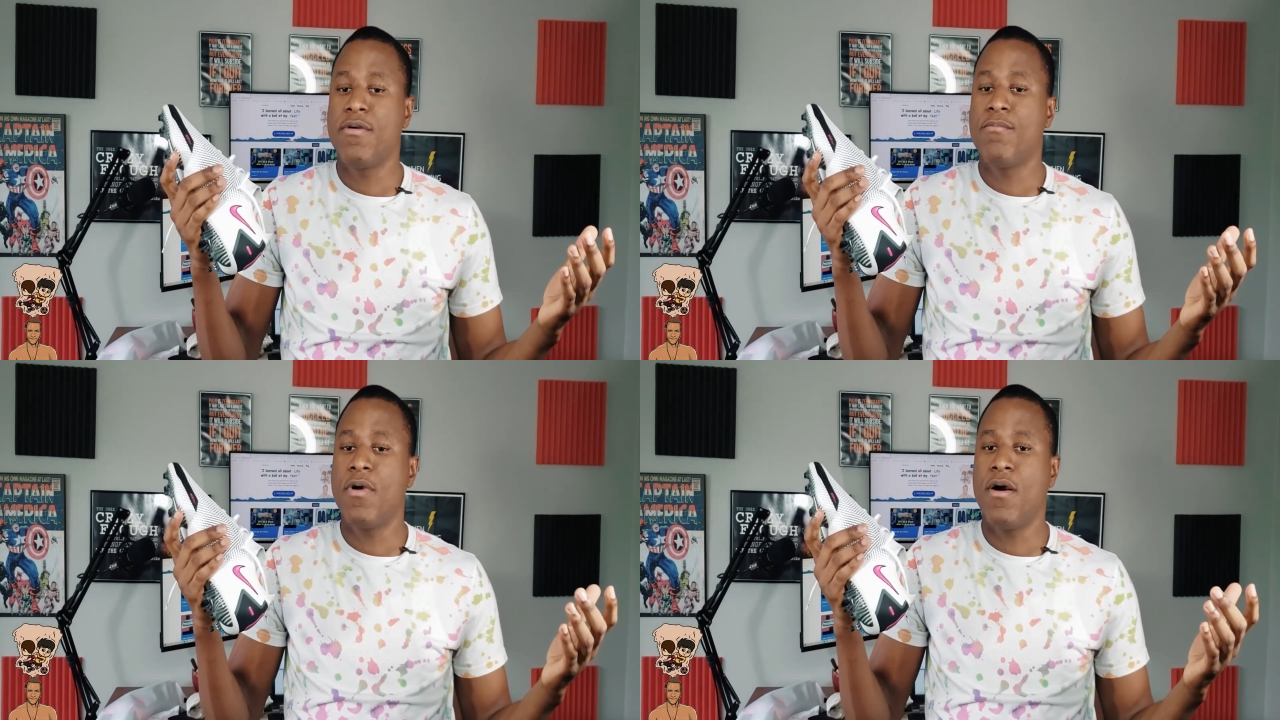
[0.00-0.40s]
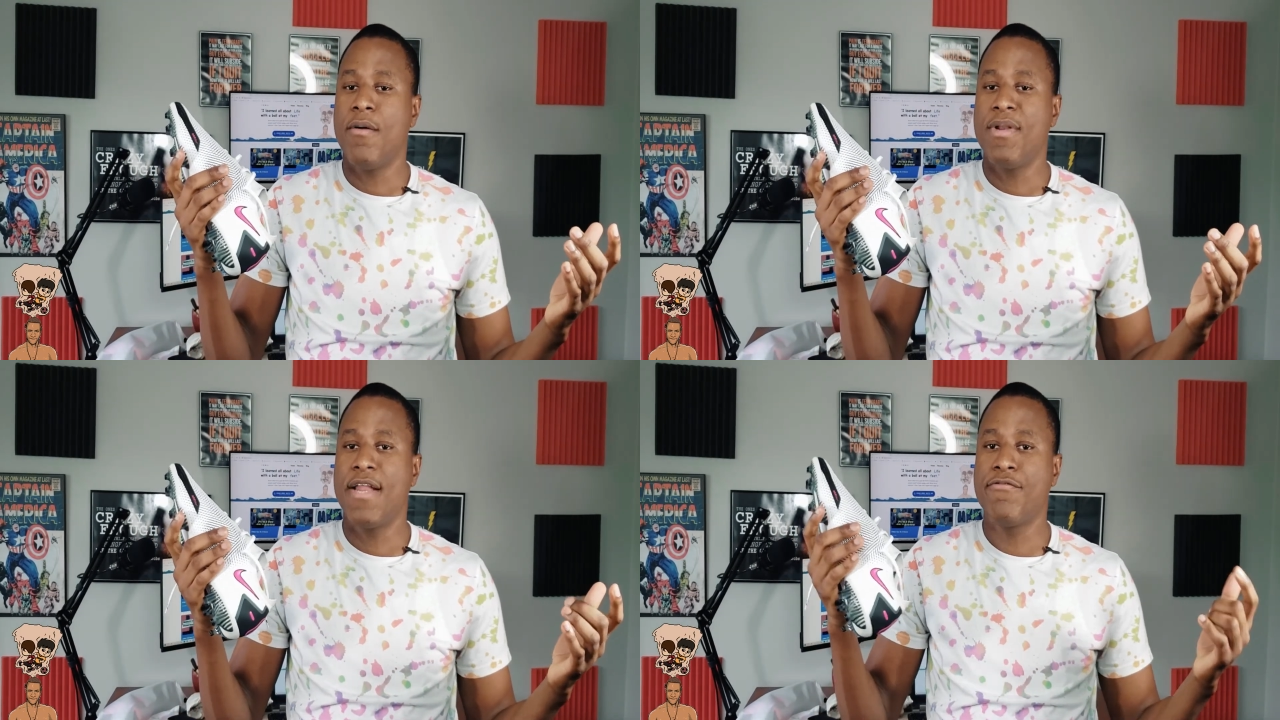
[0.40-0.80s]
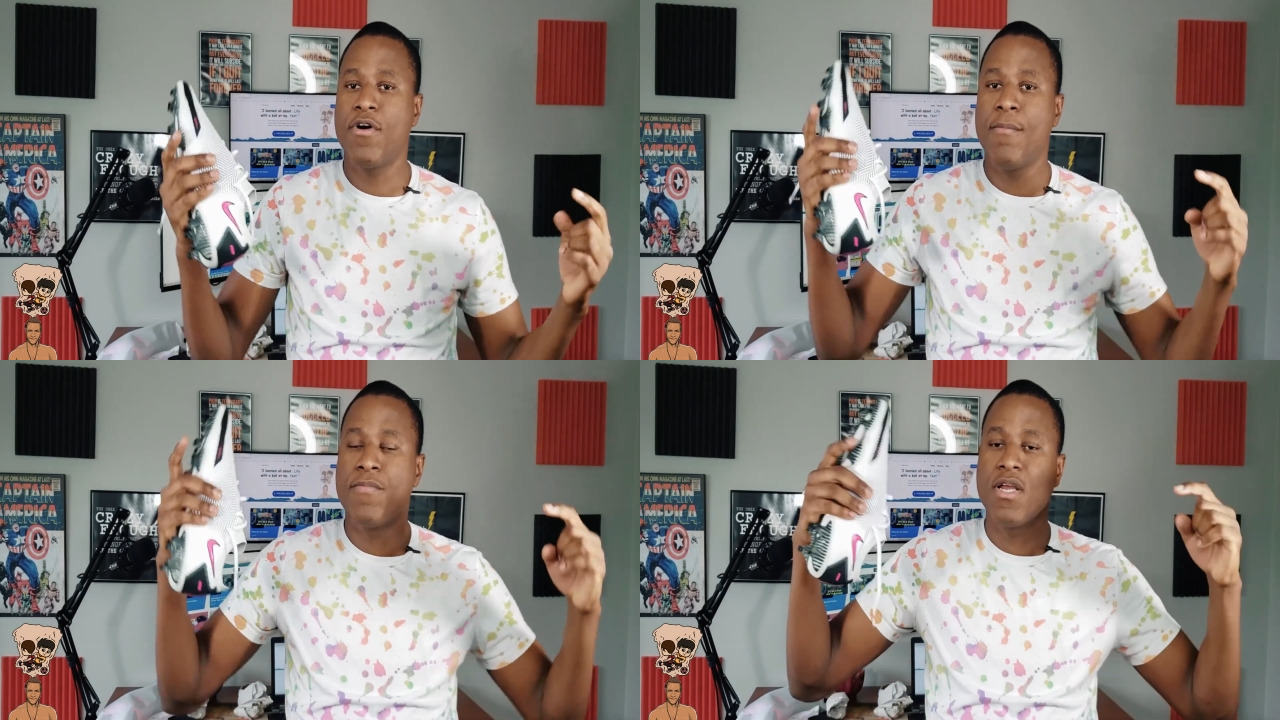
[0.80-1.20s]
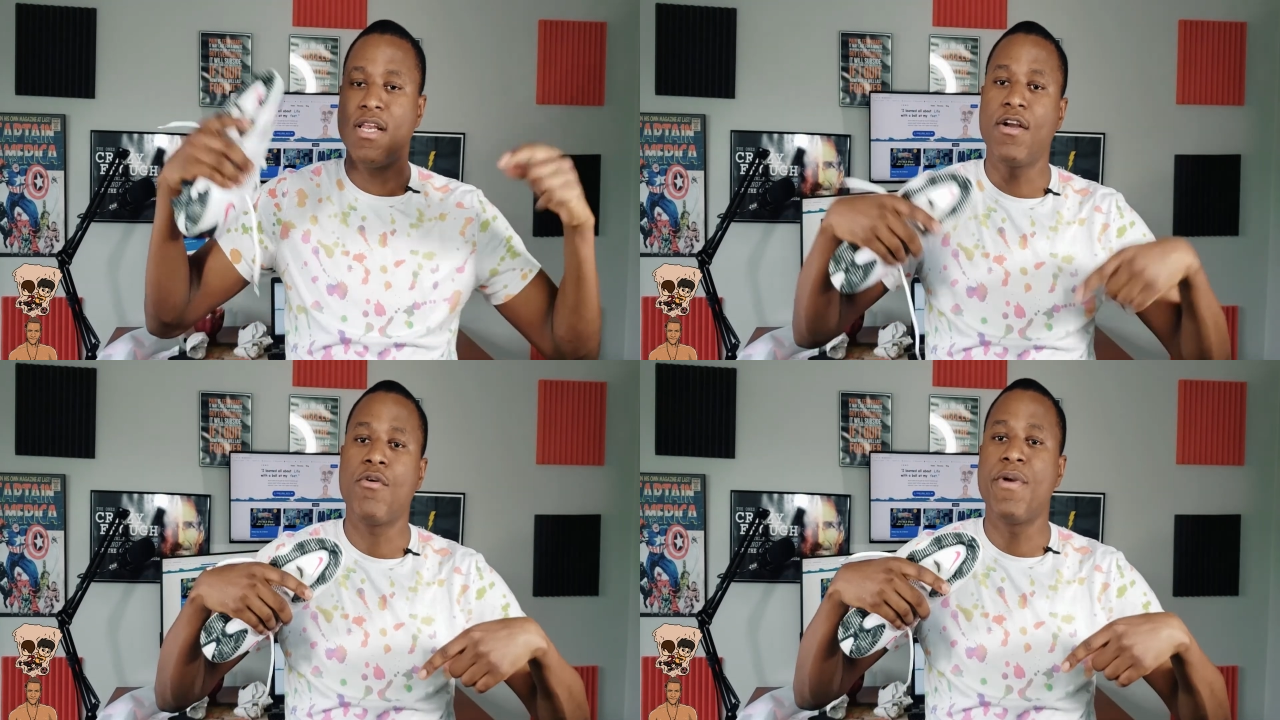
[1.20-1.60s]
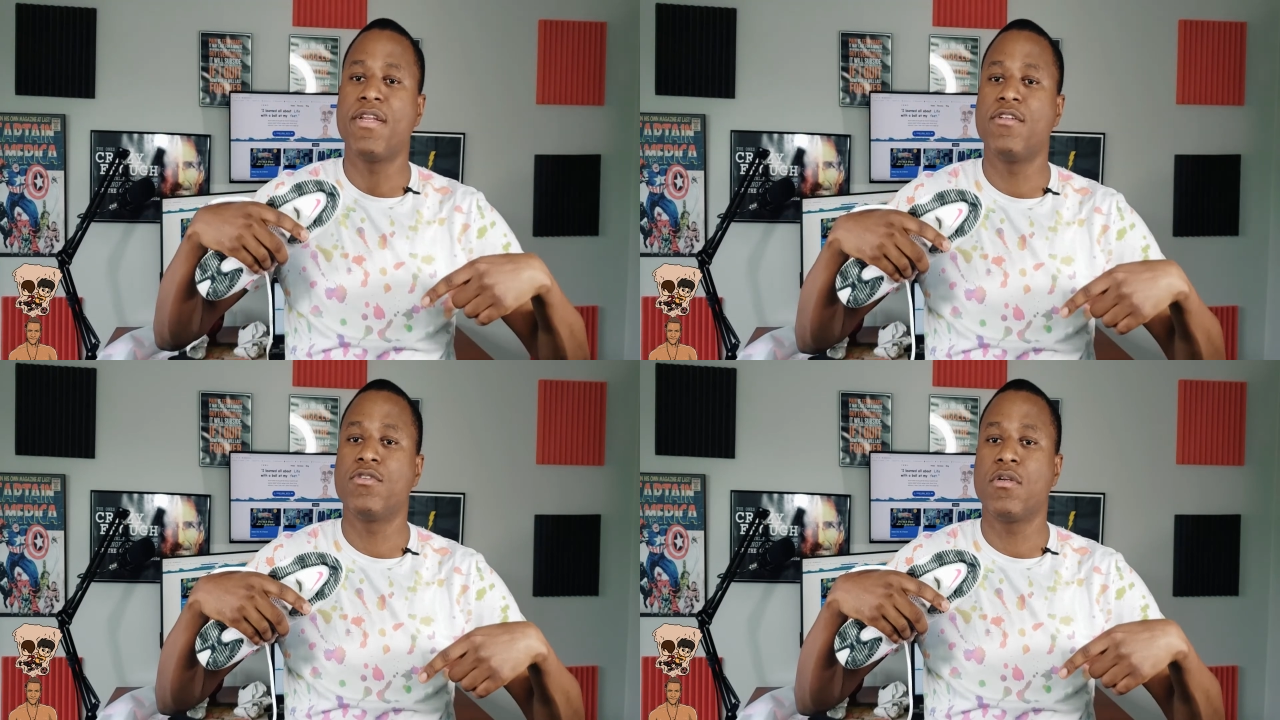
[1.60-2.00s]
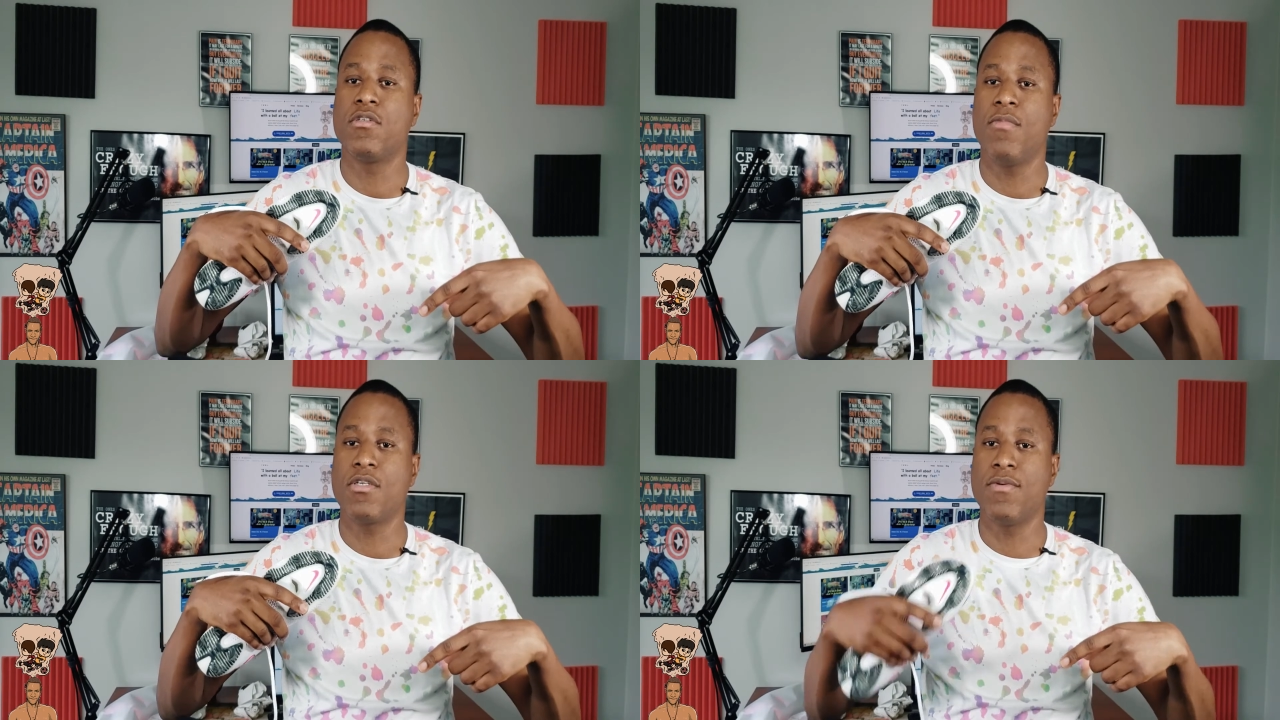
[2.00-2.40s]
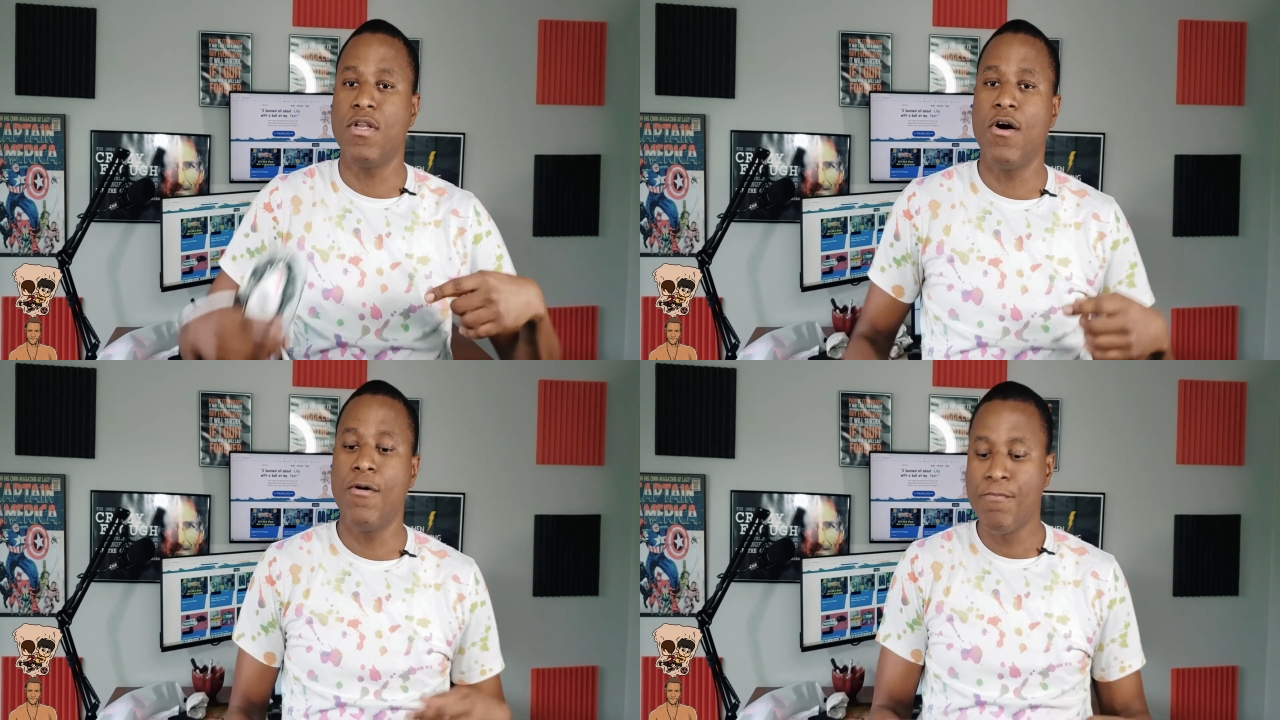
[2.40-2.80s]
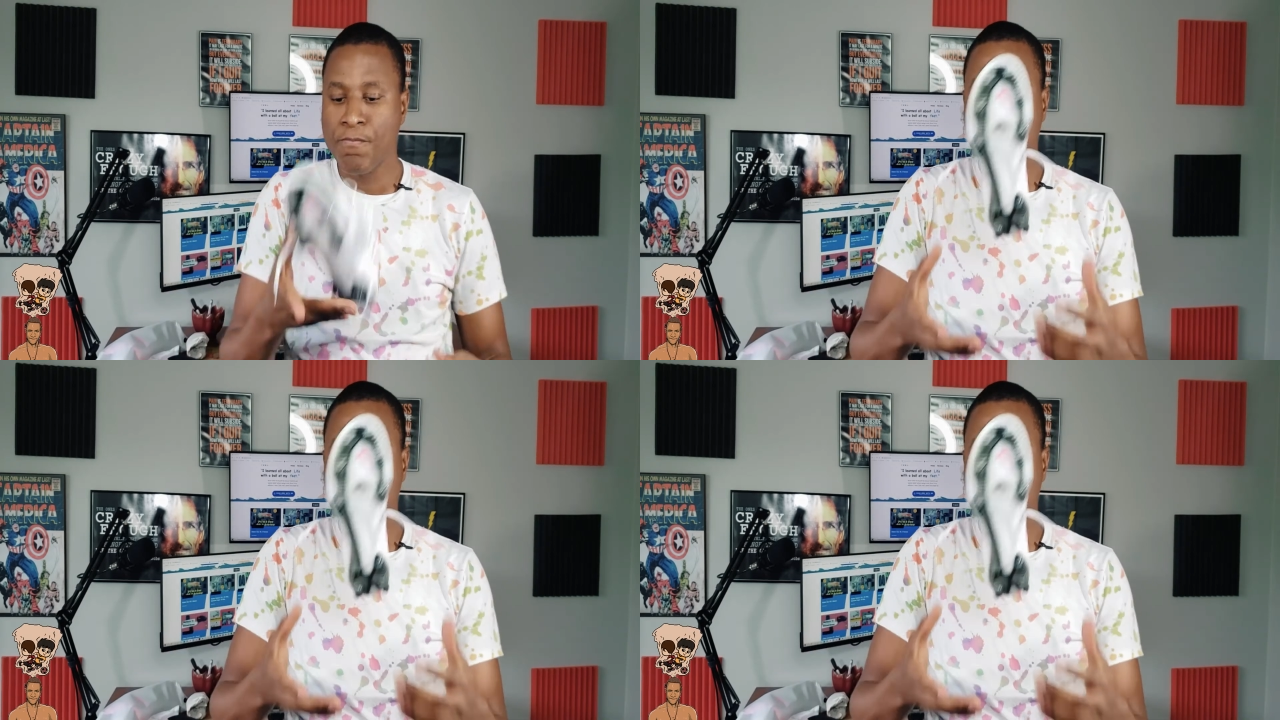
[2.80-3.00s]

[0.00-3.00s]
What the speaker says: platforms. Link will be in the description box below.